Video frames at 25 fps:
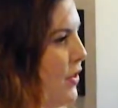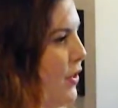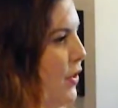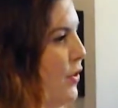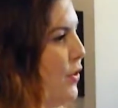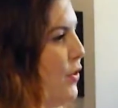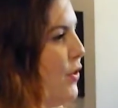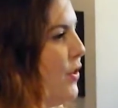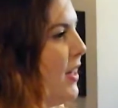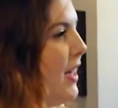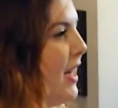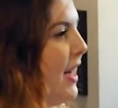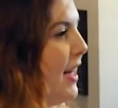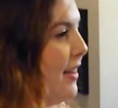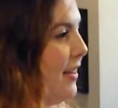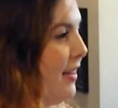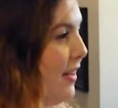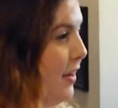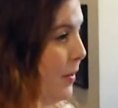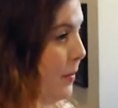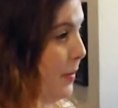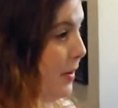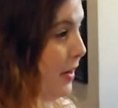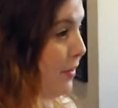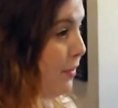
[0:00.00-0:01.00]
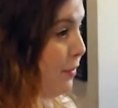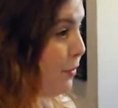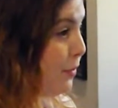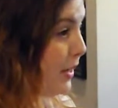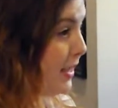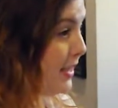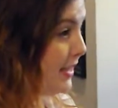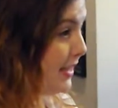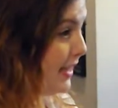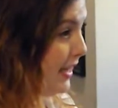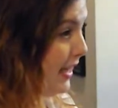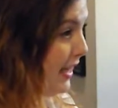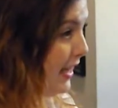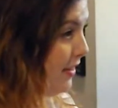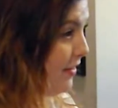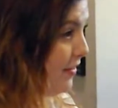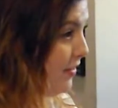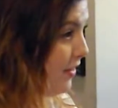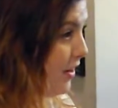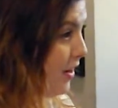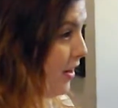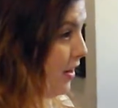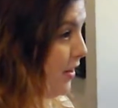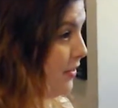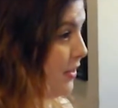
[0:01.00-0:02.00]
usually a little bit of whiskey
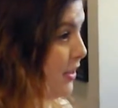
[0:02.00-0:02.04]
involved.